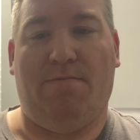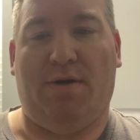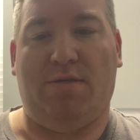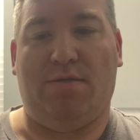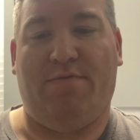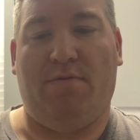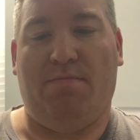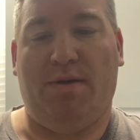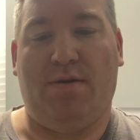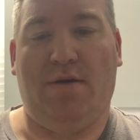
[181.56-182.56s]
I just never
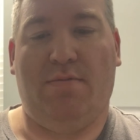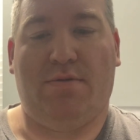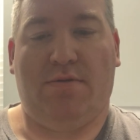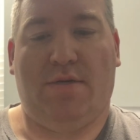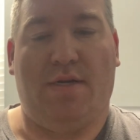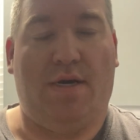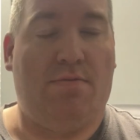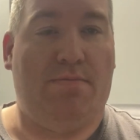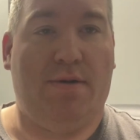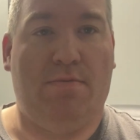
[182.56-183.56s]
picked it up because, again, I
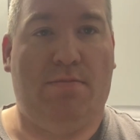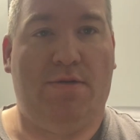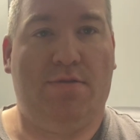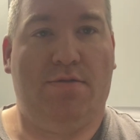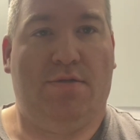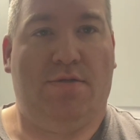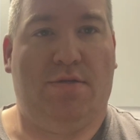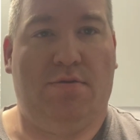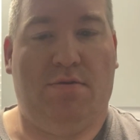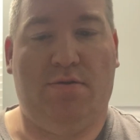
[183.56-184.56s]
don't pick up monsters unless
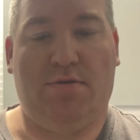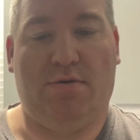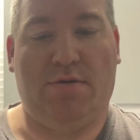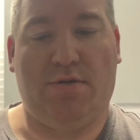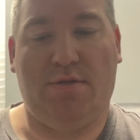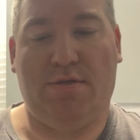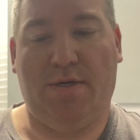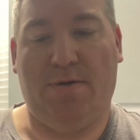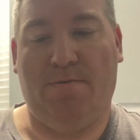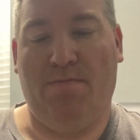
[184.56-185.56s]
they're just on a good
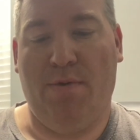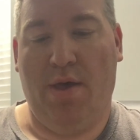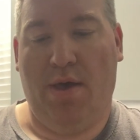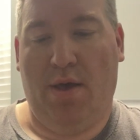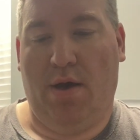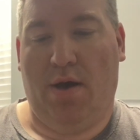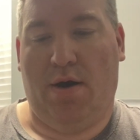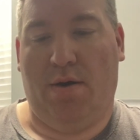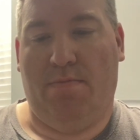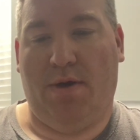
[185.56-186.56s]
sale.
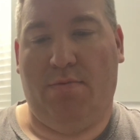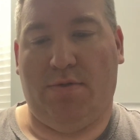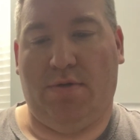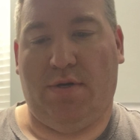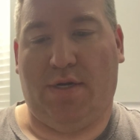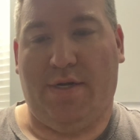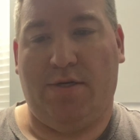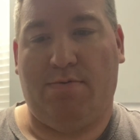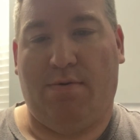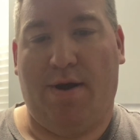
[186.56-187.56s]
It was on the
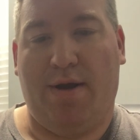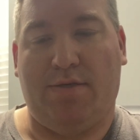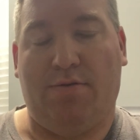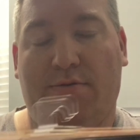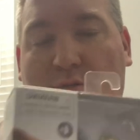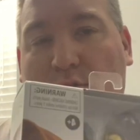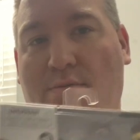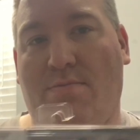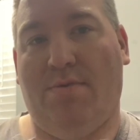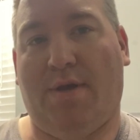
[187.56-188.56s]
clearance rack, so it's
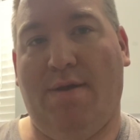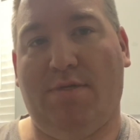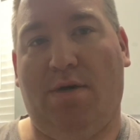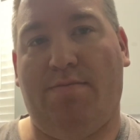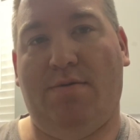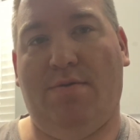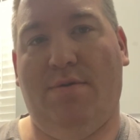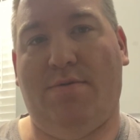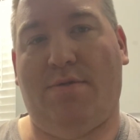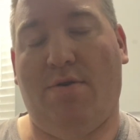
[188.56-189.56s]
with GameStop,
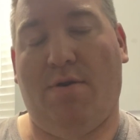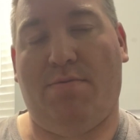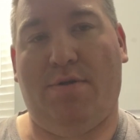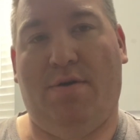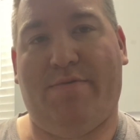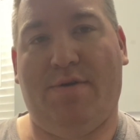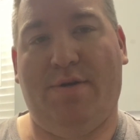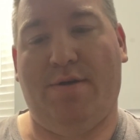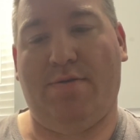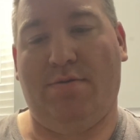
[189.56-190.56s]
it's 30% off
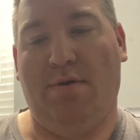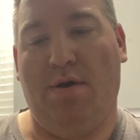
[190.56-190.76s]
clearance.